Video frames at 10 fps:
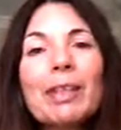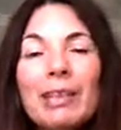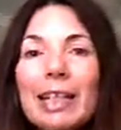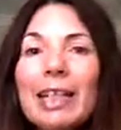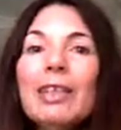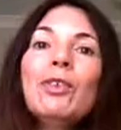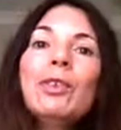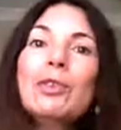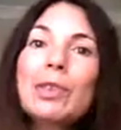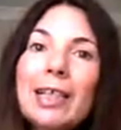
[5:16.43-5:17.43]
Then
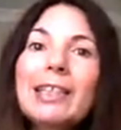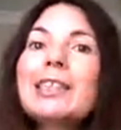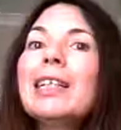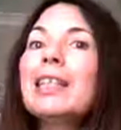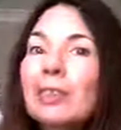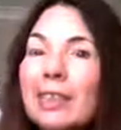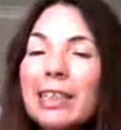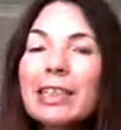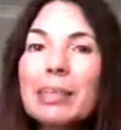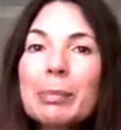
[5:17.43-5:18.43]
use your calendar and your
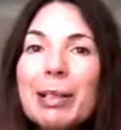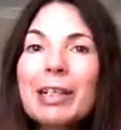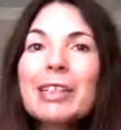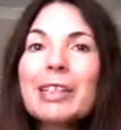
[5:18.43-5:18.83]
taskbar